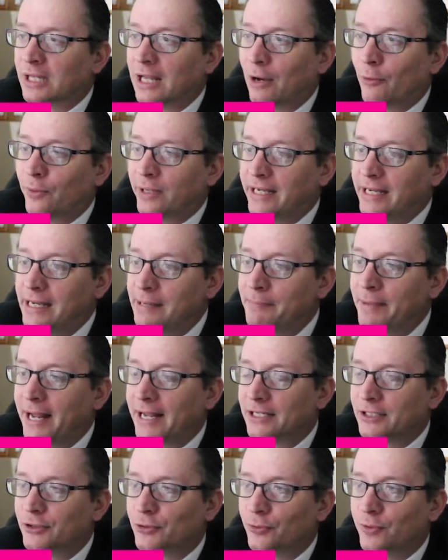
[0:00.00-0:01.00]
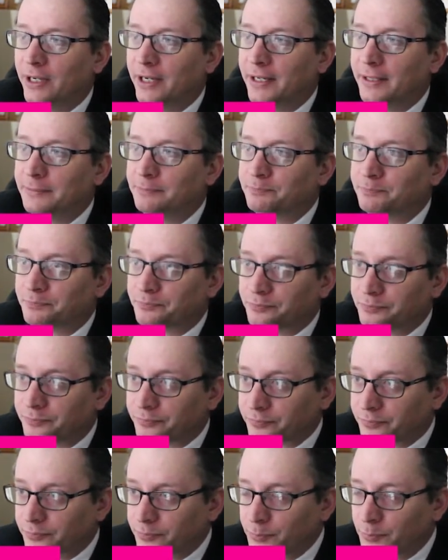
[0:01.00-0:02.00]
Now, when he passed away,
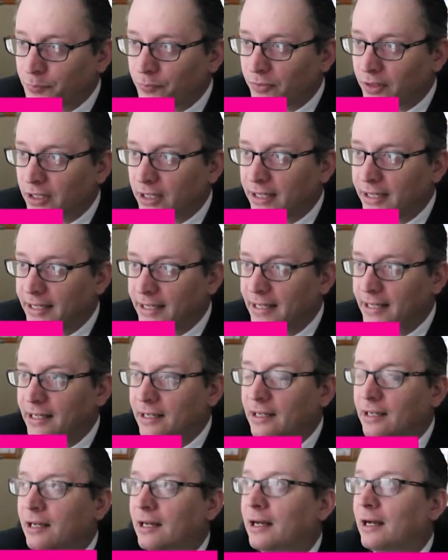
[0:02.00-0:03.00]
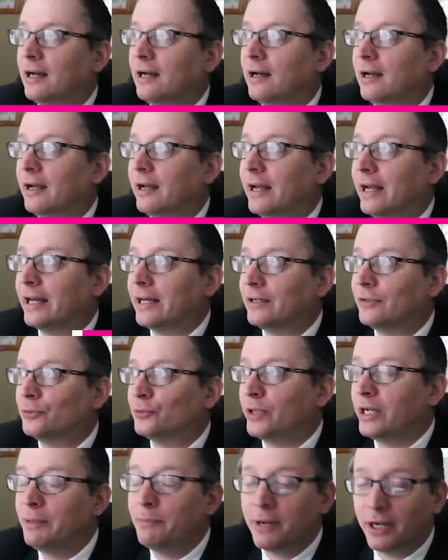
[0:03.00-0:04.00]
He had
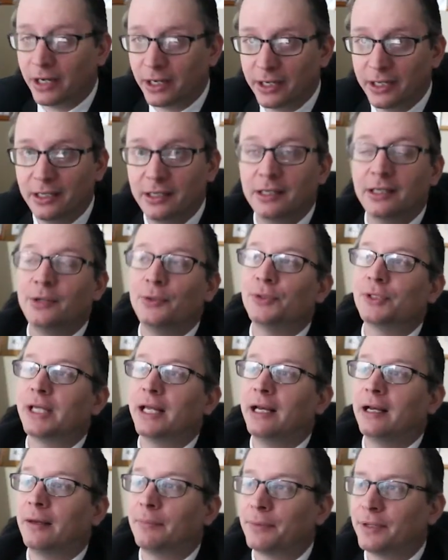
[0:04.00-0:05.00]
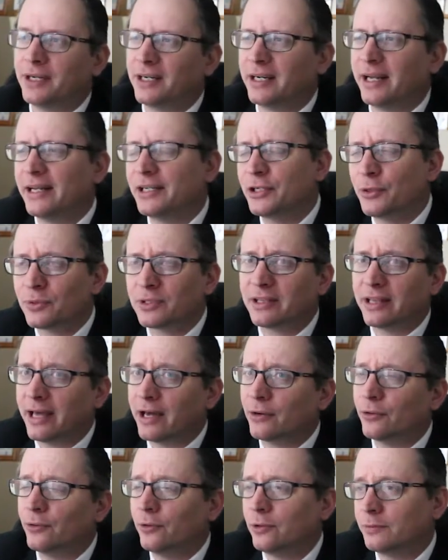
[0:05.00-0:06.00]
remarried. He was getting up there in age. She wasn't
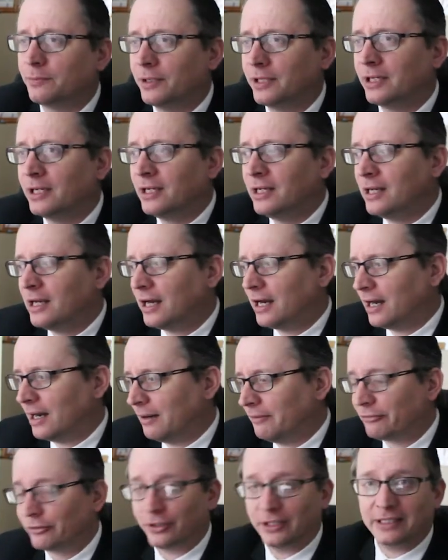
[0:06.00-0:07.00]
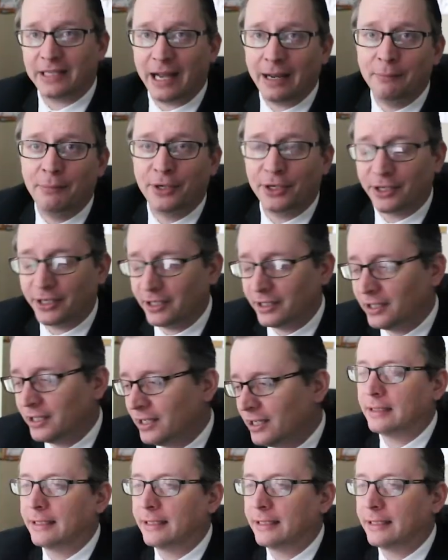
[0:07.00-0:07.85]
that old, but for the time period.